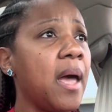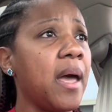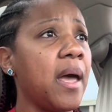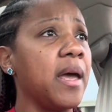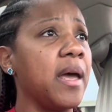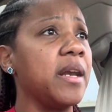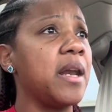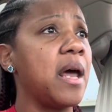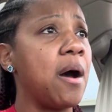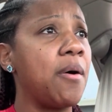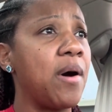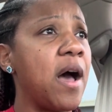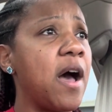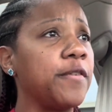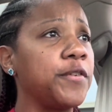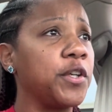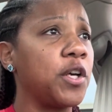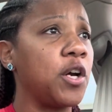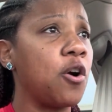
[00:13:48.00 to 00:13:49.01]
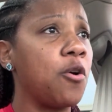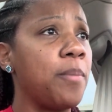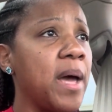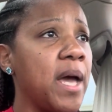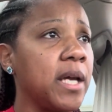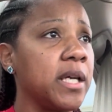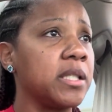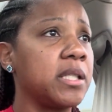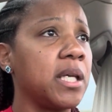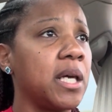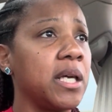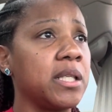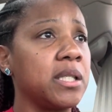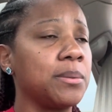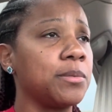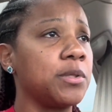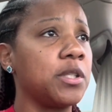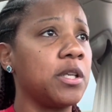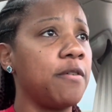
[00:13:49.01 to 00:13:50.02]
And now I have to go back and take
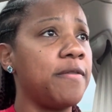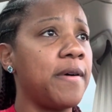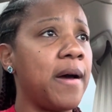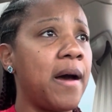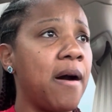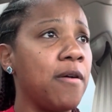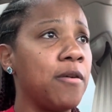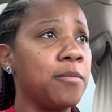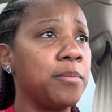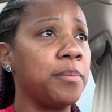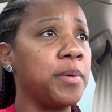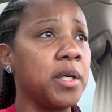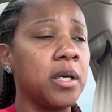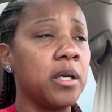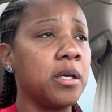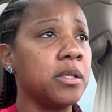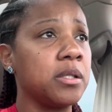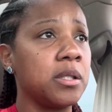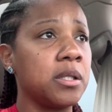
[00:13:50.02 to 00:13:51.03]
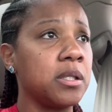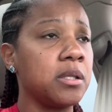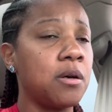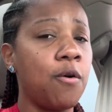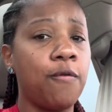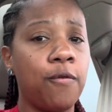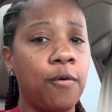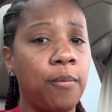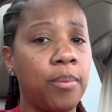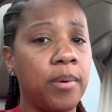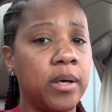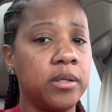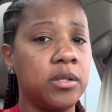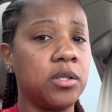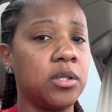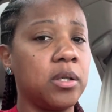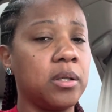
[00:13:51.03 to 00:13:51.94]
some stuff out because it's over budget.